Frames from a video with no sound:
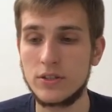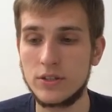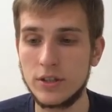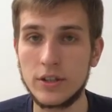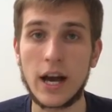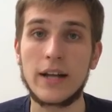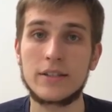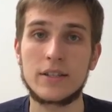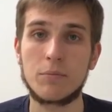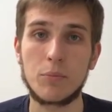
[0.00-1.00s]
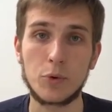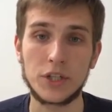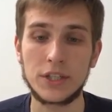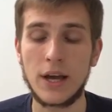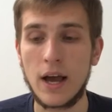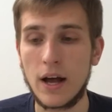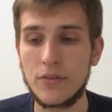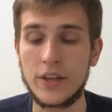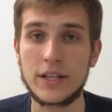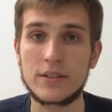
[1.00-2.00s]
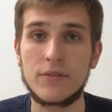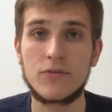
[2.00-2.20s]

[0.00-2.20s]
did not support this